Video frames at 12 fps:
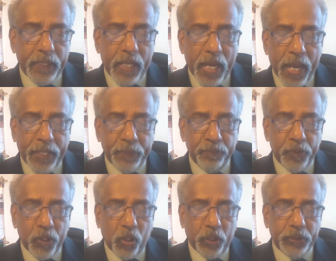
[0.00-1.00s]
an
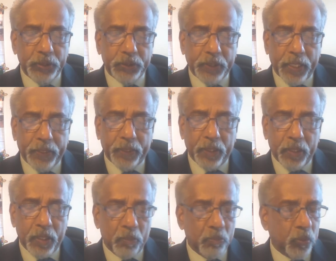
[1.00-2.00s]
immunologist at
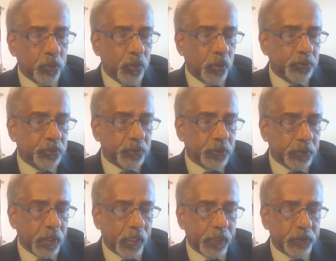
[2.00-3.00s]
Murdoch
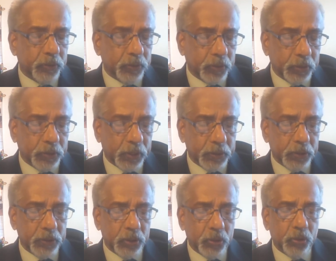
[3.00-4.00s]
Children's Research
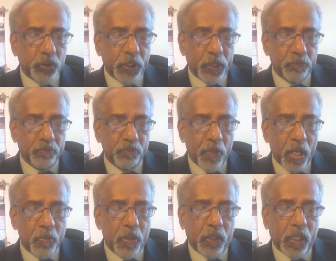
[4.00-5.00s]
Institute in
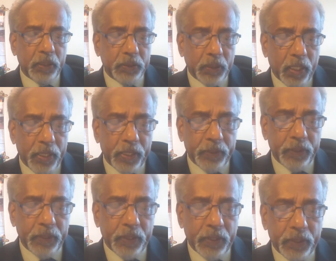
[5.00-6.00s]
Melbourne,
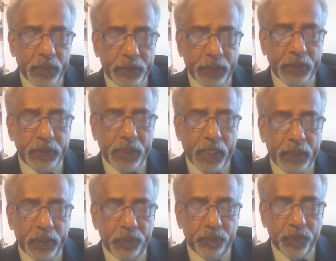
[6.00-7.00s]
Australia, says
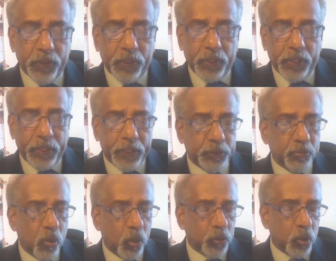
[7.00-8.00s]
that in a
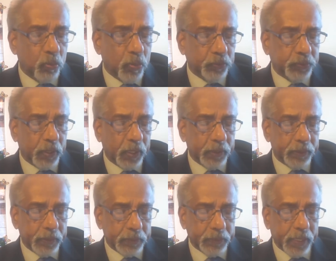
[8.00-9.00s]
small group of children
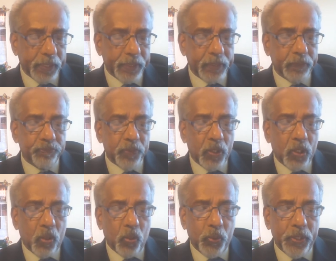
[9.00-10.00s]
they studied
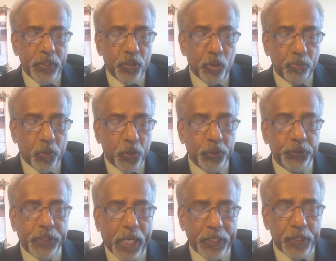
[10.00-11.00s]
who did not
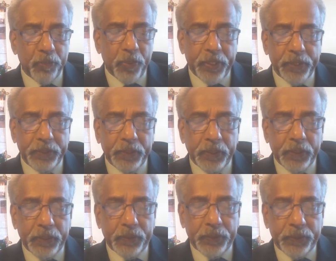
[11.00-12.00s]
produce antibodies,
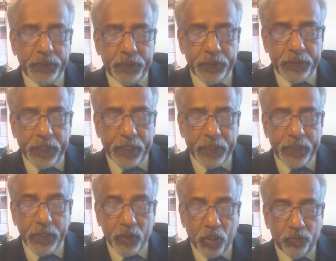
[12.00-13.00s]
they
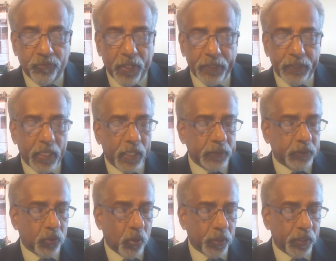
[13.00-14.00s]
did not find a
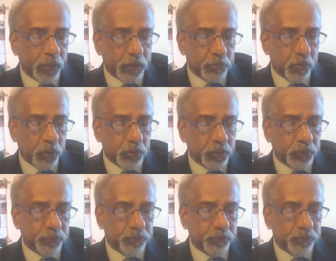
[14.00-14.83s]
stronger response